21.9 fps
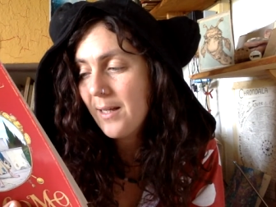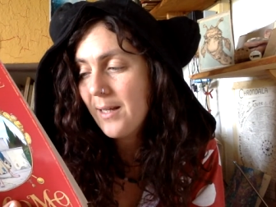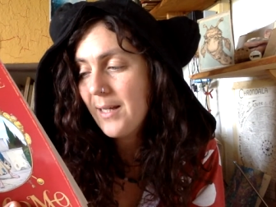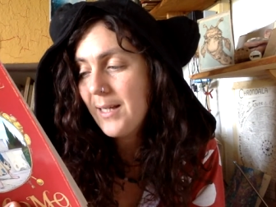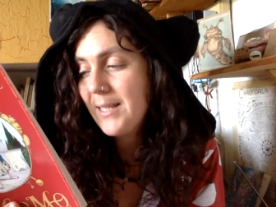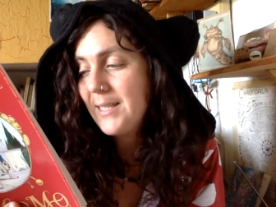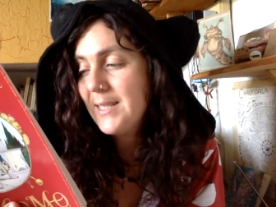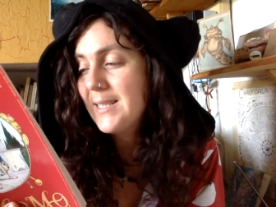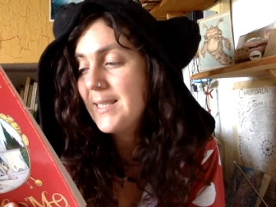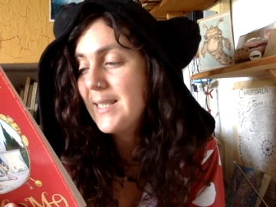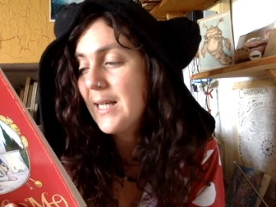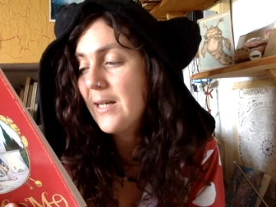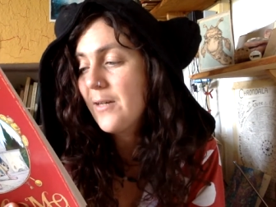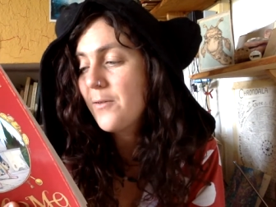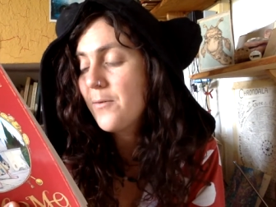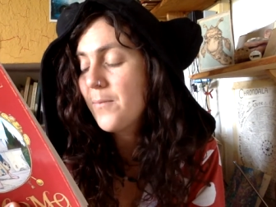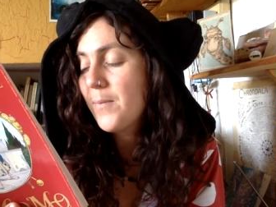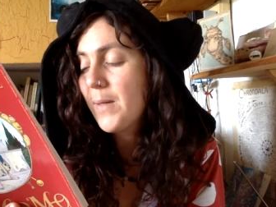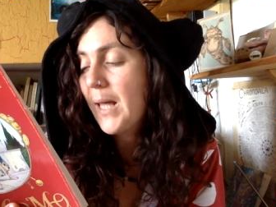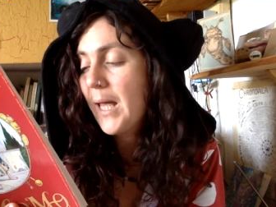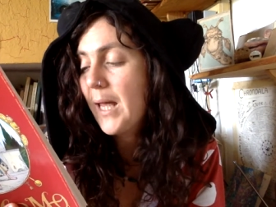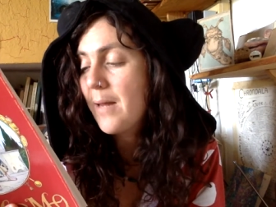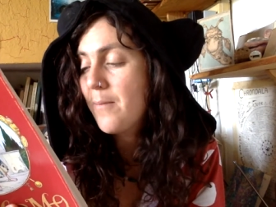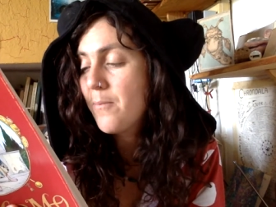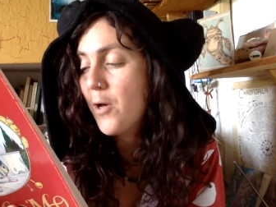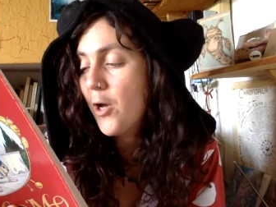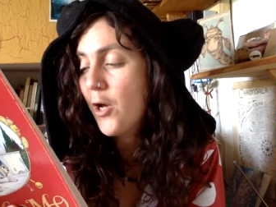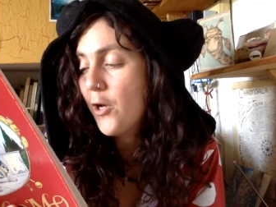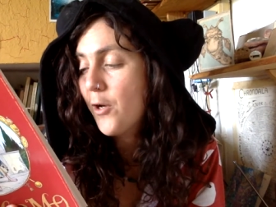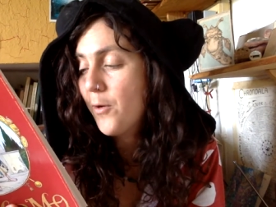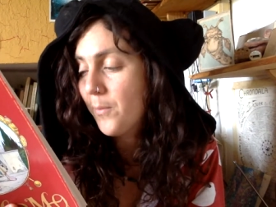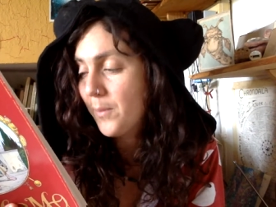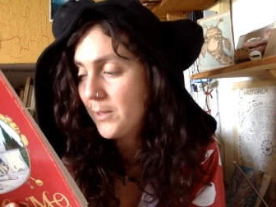He seldom came
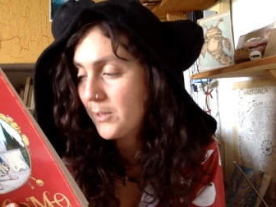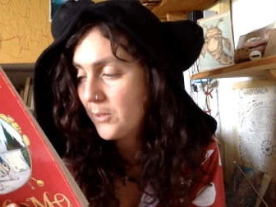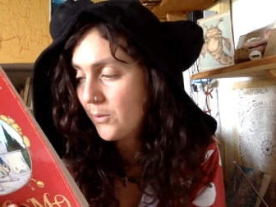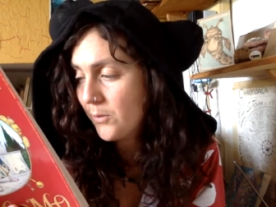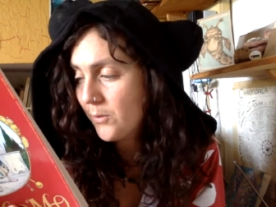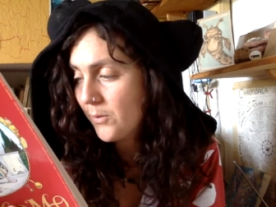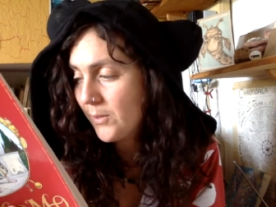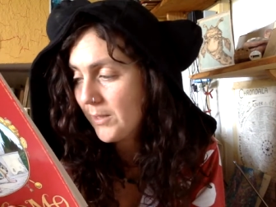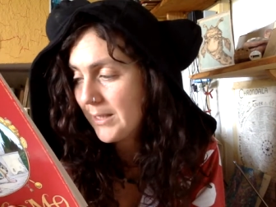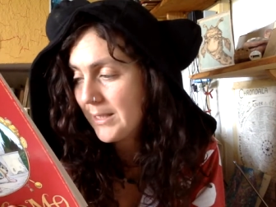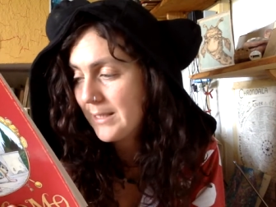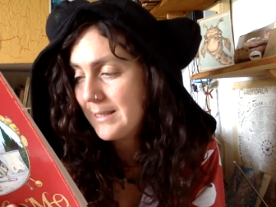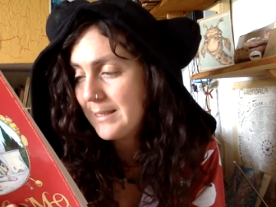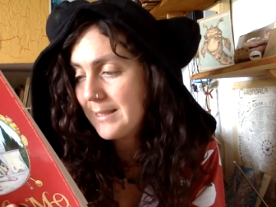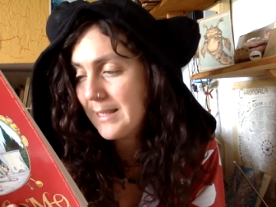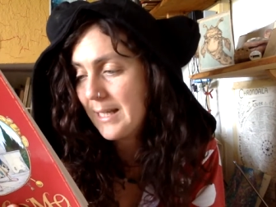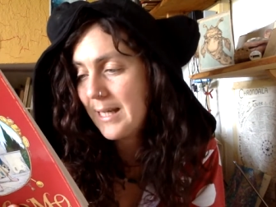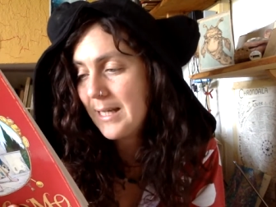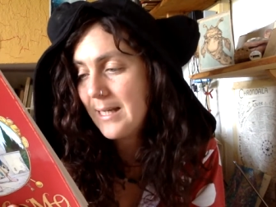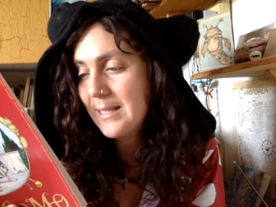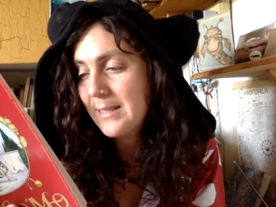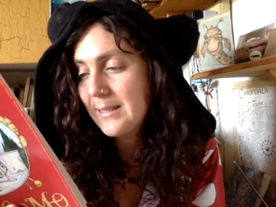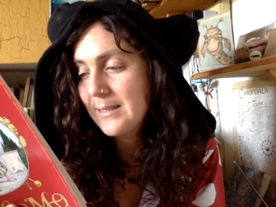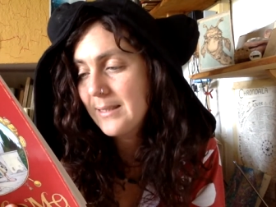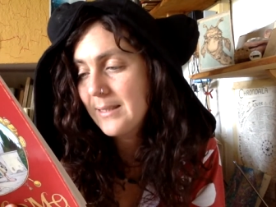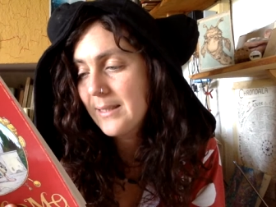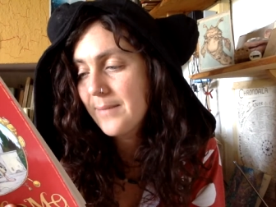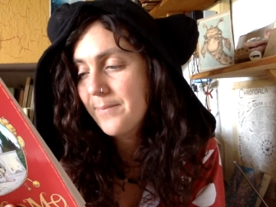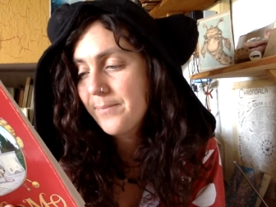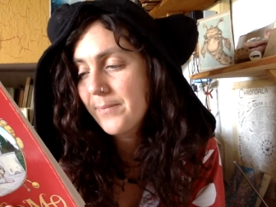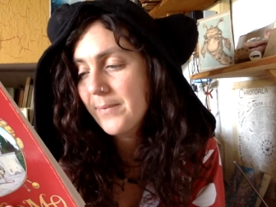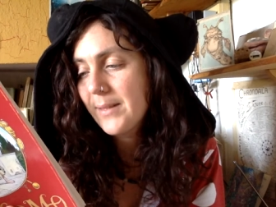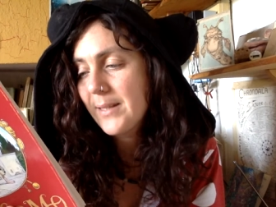home at all these days.
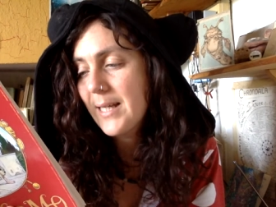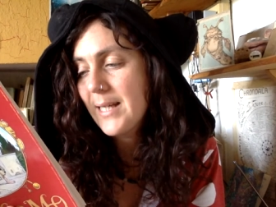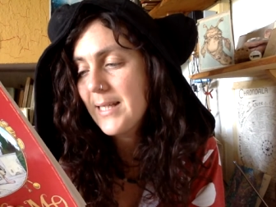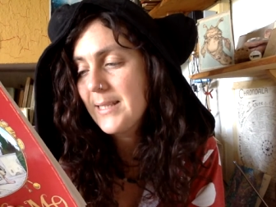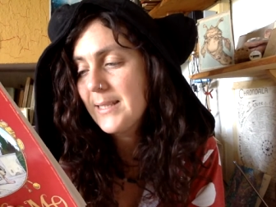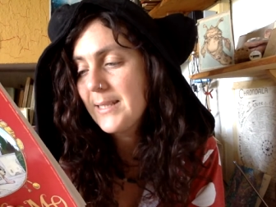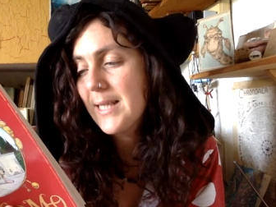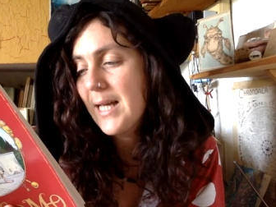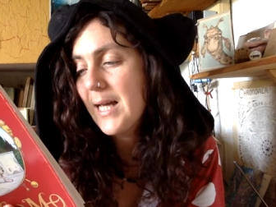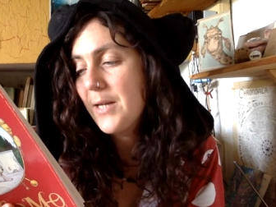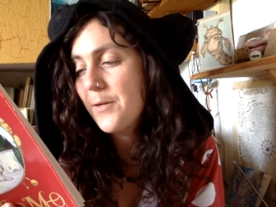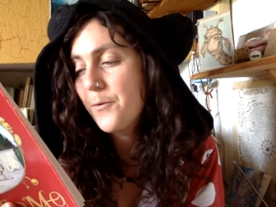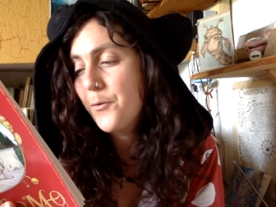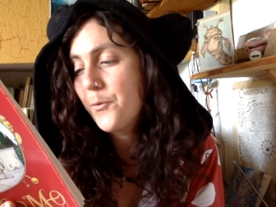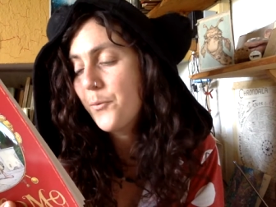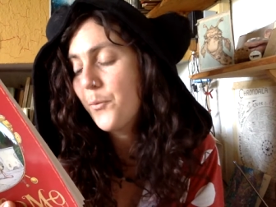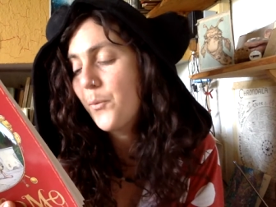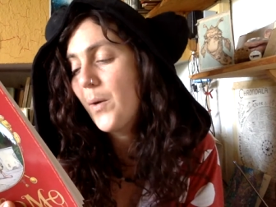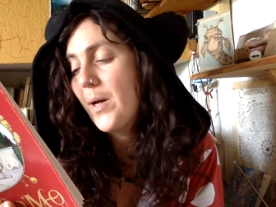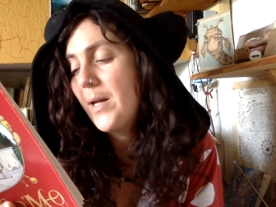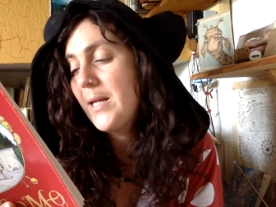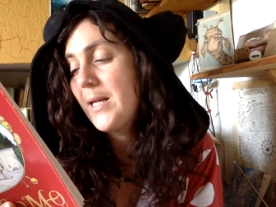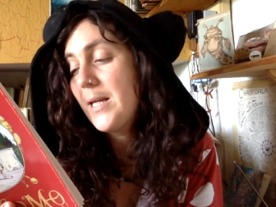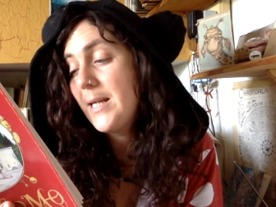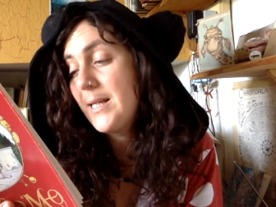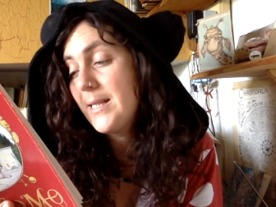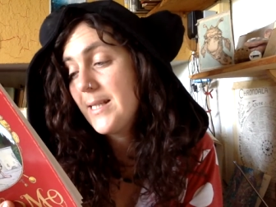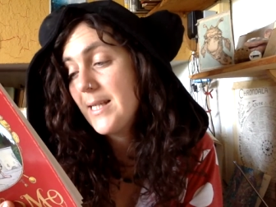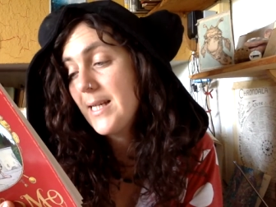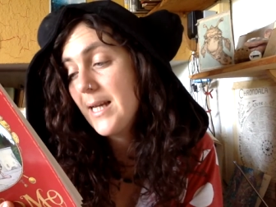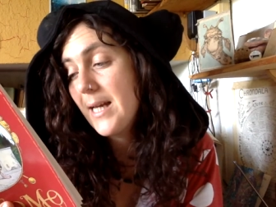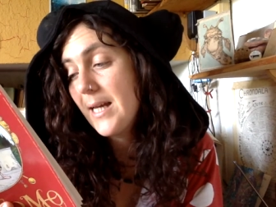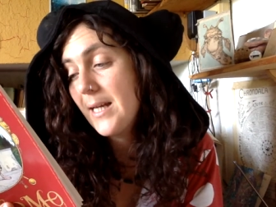They said when he
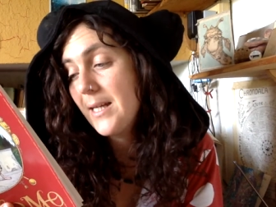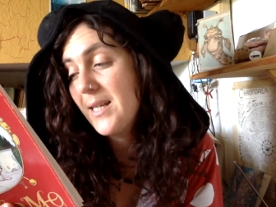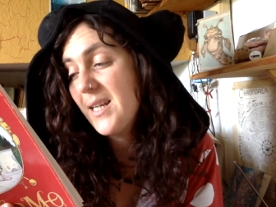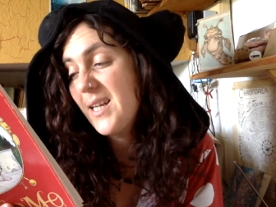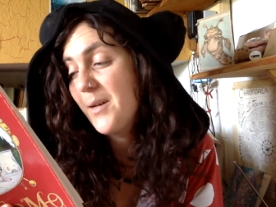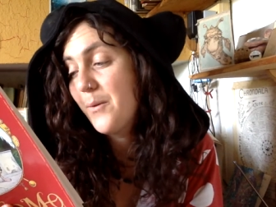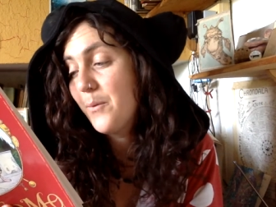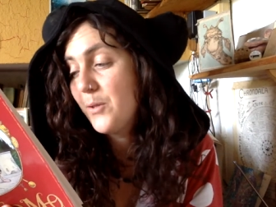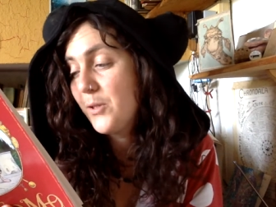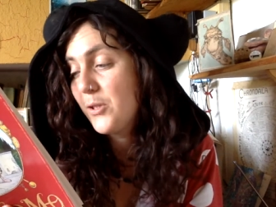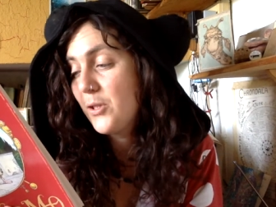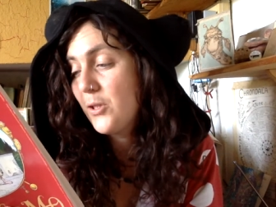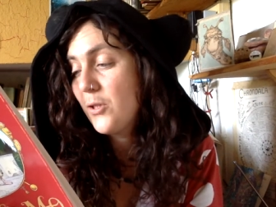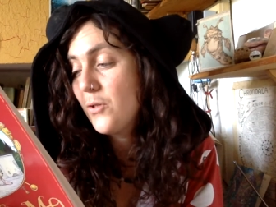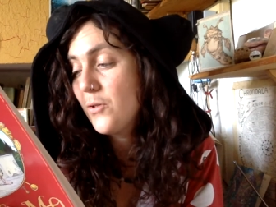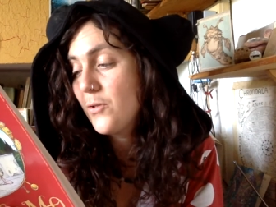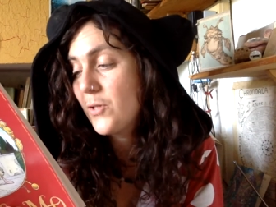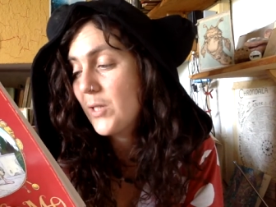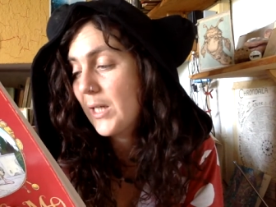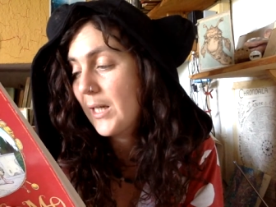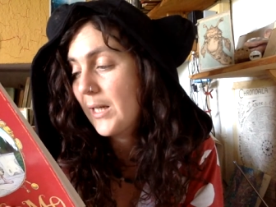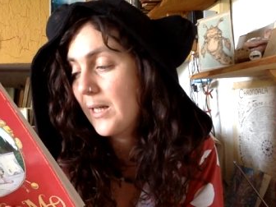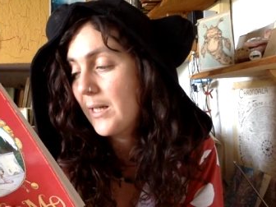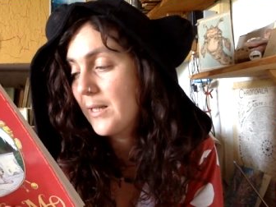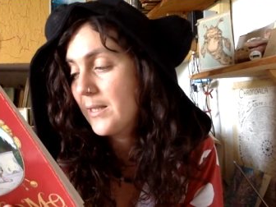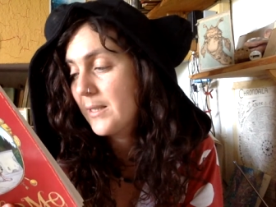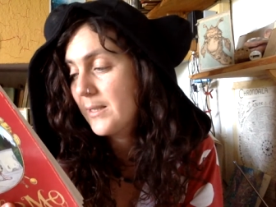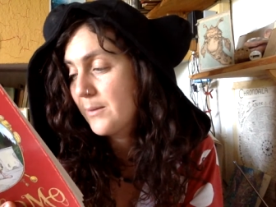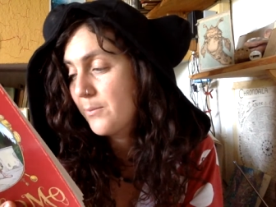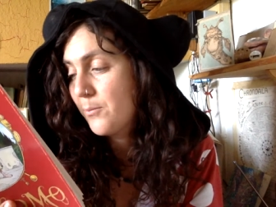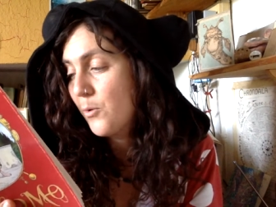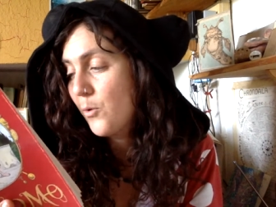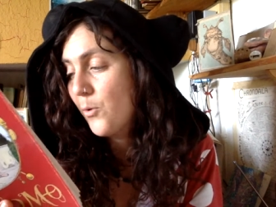did, it was usually in the
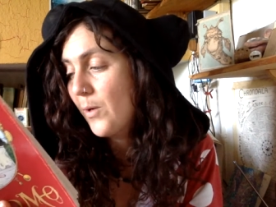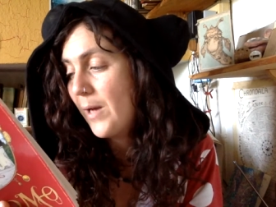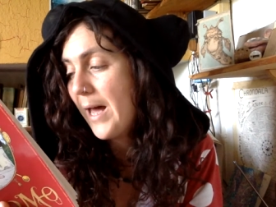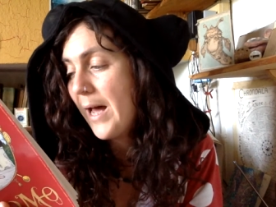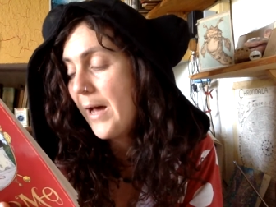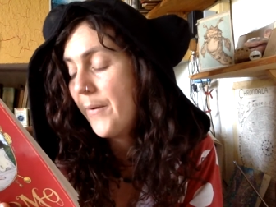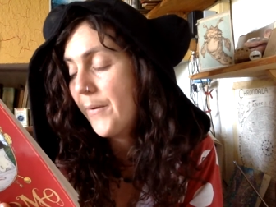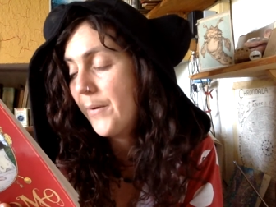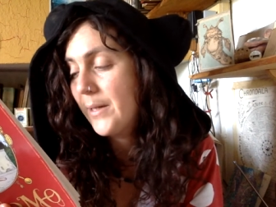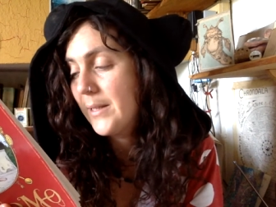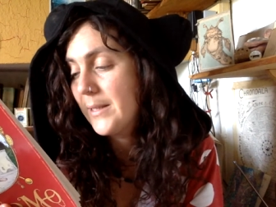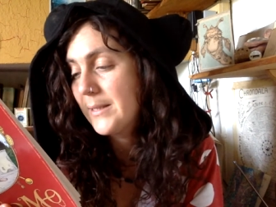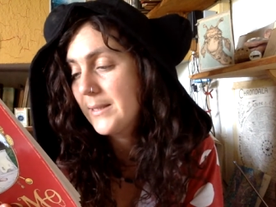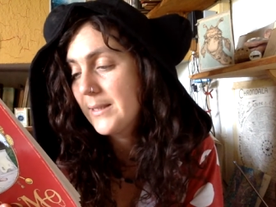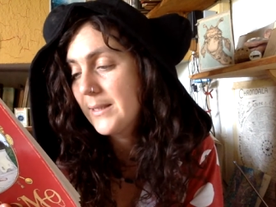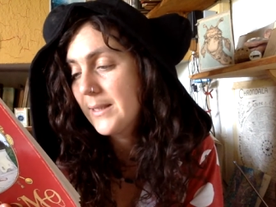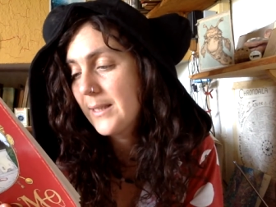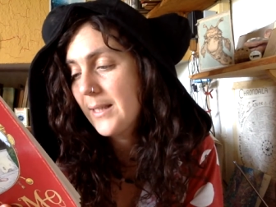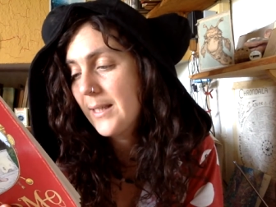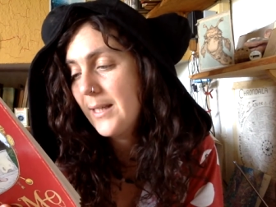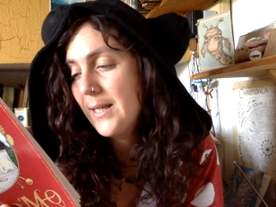small hours.